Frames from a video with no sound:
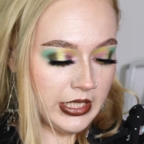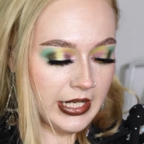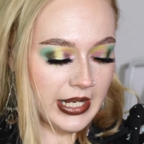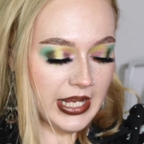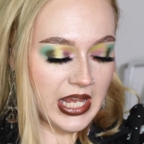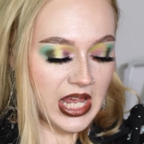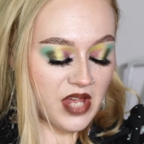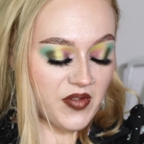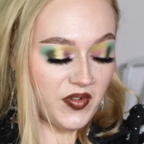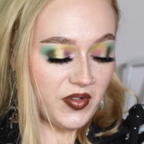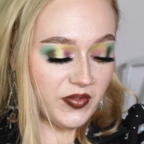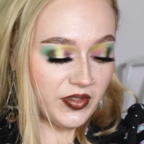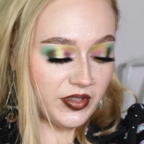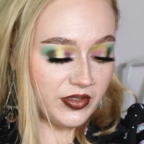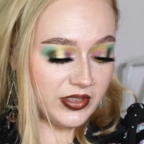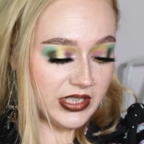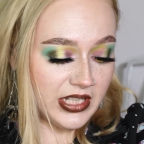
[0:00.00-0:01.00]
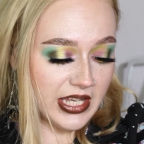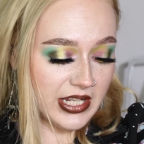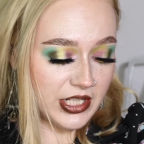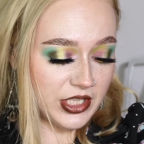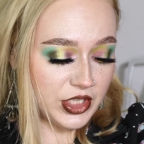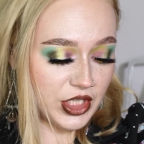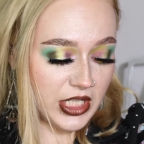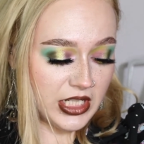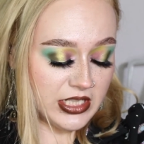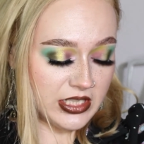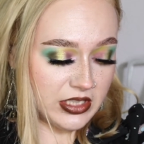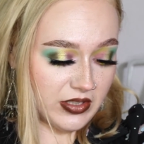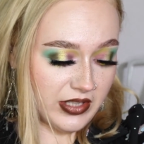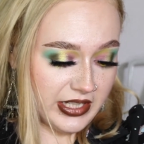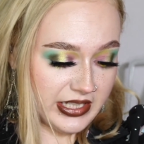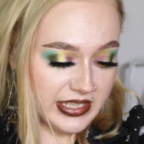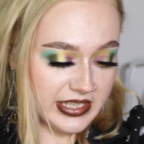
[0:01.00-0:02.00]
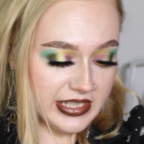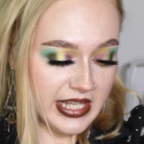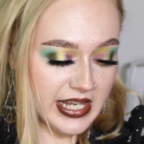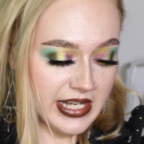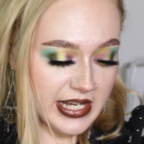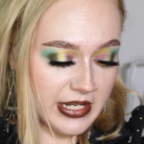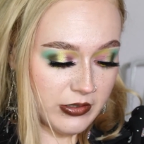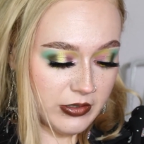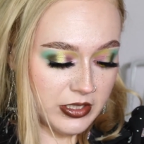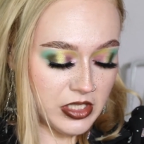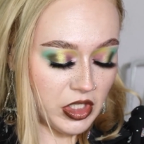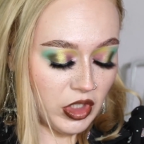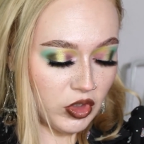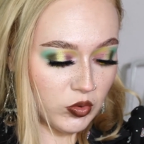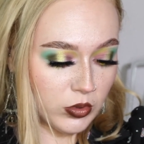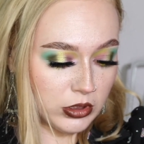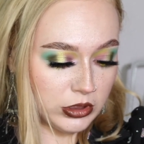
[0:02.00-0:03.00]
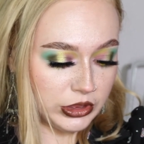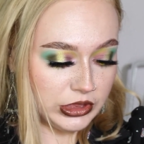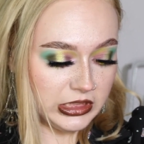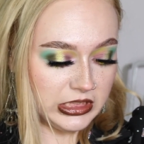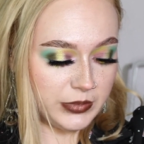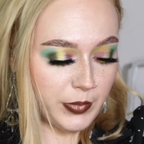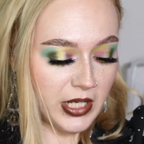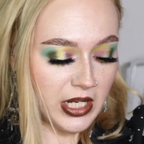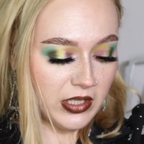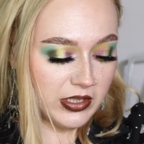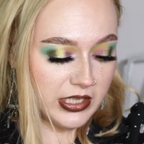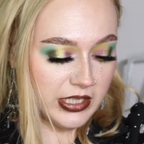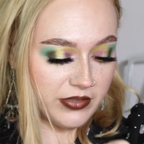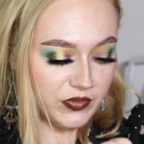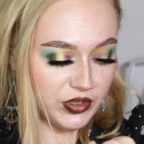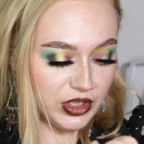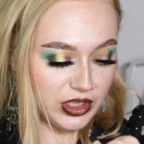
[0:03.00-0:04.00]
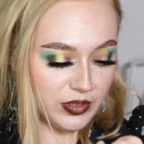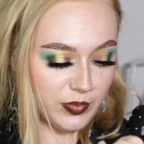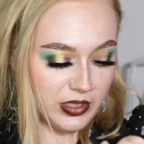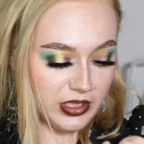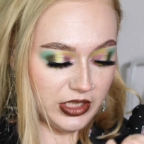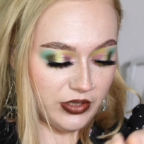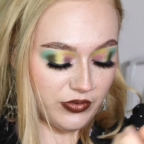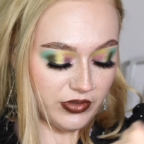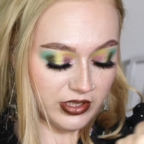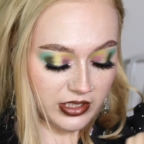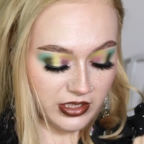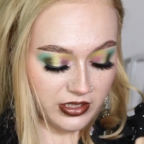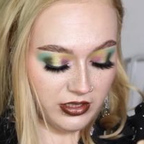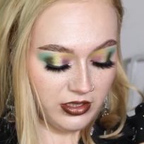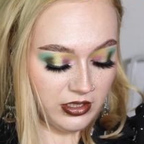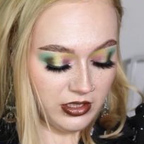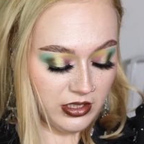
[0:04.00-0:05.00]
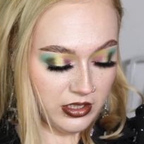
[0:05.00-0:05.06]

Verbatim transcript: I haven't really had a chance to like sit down and swatch this palette. I've just been using it.